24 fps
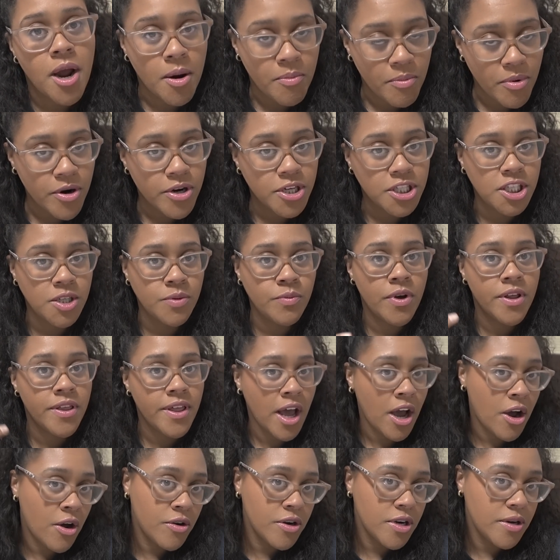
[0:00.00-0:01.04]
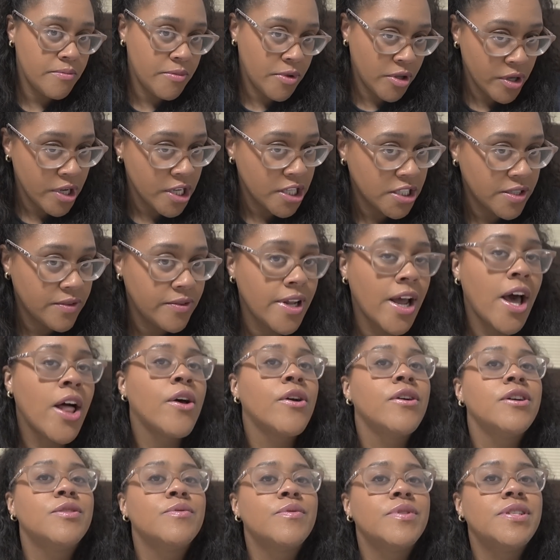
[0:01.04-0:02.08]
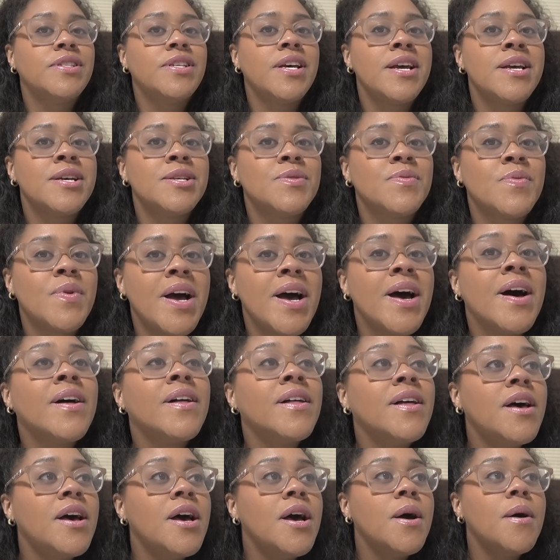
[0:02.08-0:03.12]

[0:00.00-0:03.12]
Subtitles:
a person without millions of dollars would say as well.